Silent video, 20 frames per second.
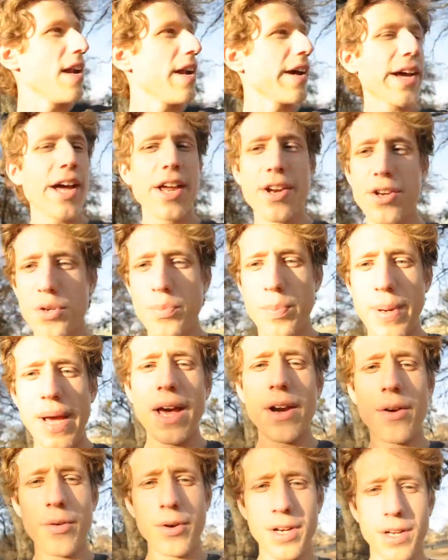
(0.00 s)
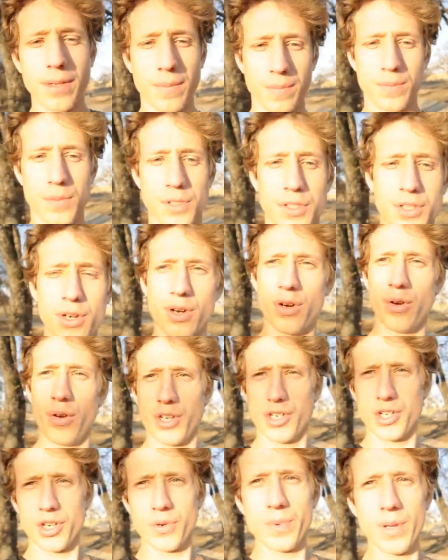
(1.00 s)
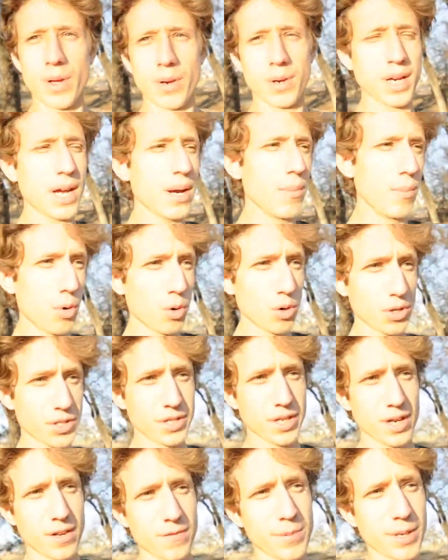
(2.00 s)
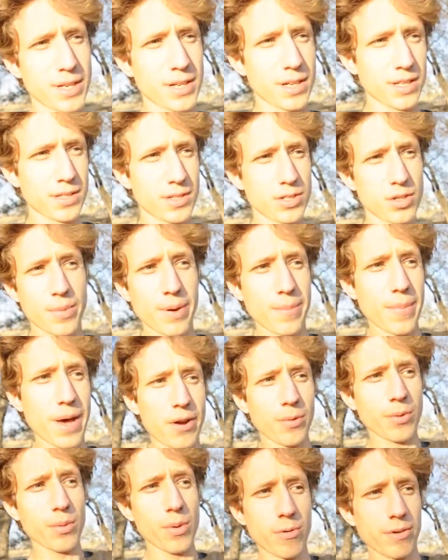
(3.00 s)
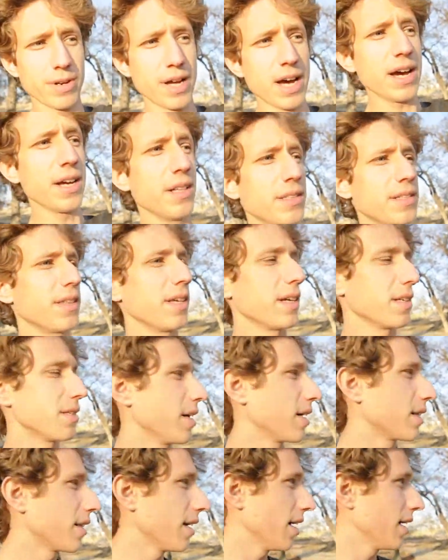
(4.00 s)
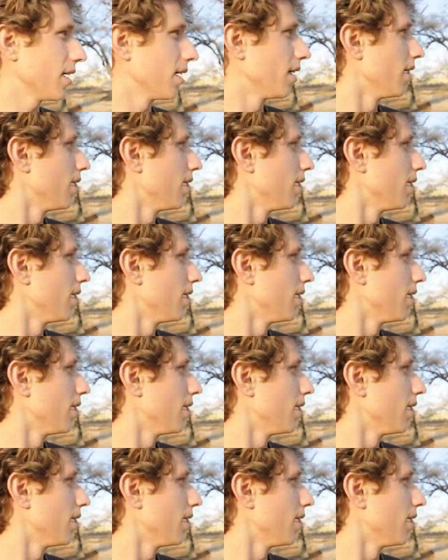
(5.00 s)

and I got a new battery, so should be able to get more stuff because so my battery won't die and things like that.